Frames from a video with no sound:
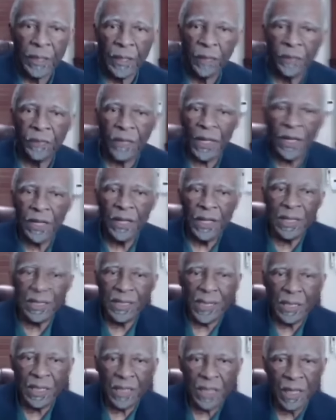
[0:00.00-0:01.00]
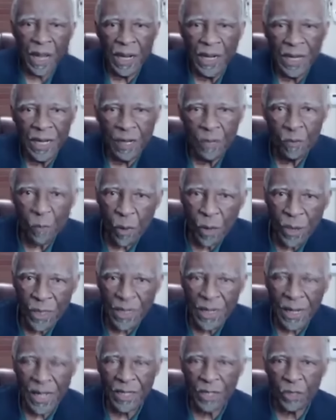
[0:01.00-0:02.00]
Very critically
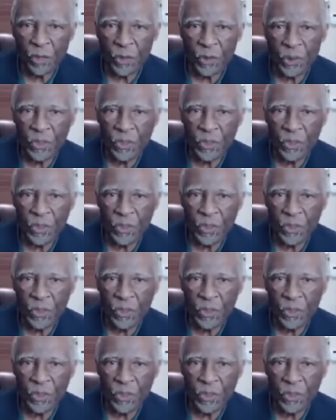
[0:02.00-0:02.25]
important to